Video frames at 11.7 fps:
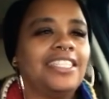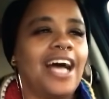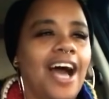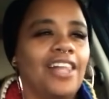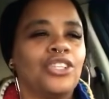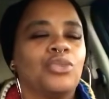
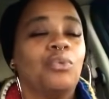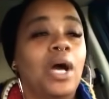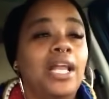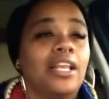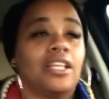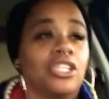
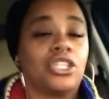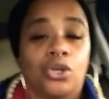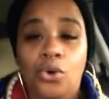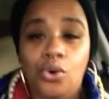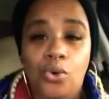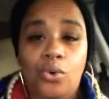What
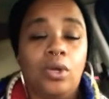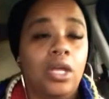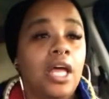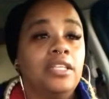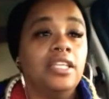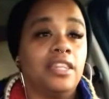school
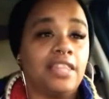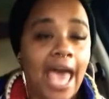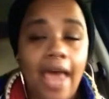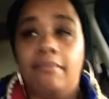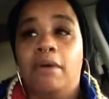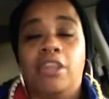did
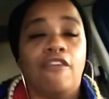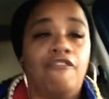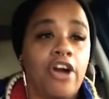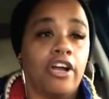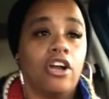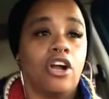that
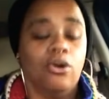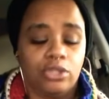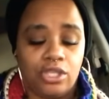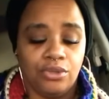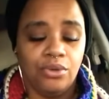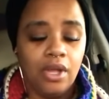motherfucker go
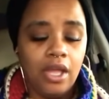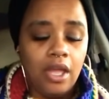to?